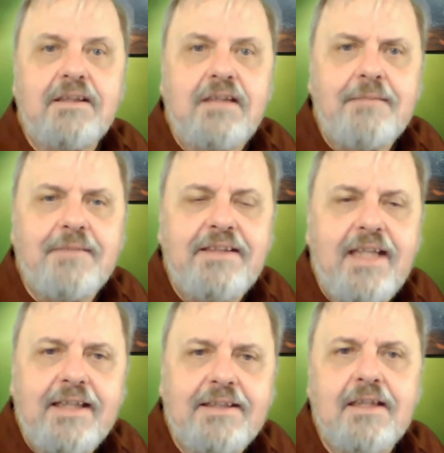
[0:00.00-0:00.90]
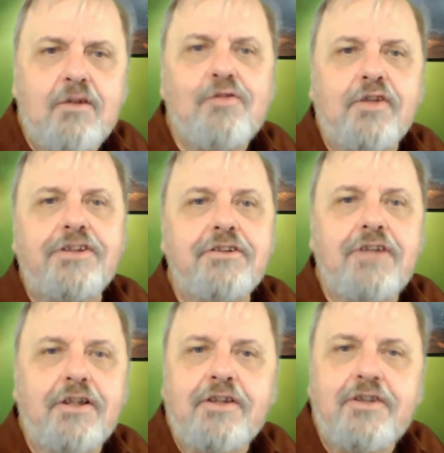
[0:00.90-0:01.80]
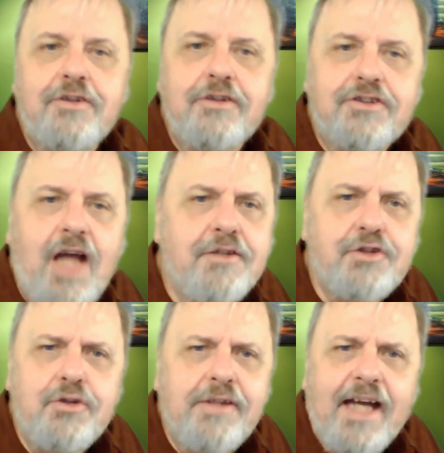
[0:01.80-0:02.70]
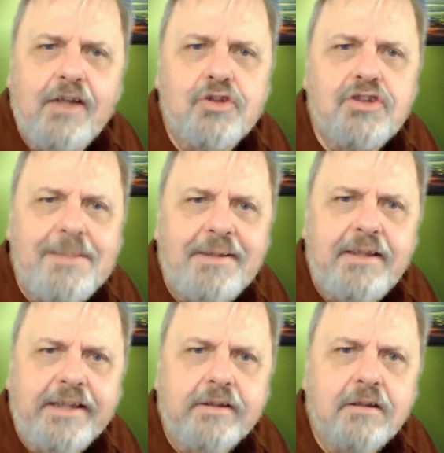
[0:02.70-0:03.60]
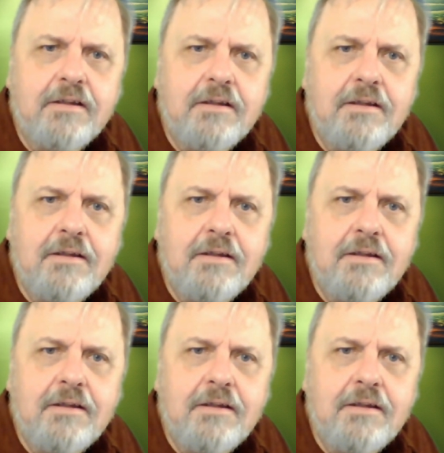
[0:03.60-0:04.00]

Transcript: by the time the day is over there's times you can't go to sleep at night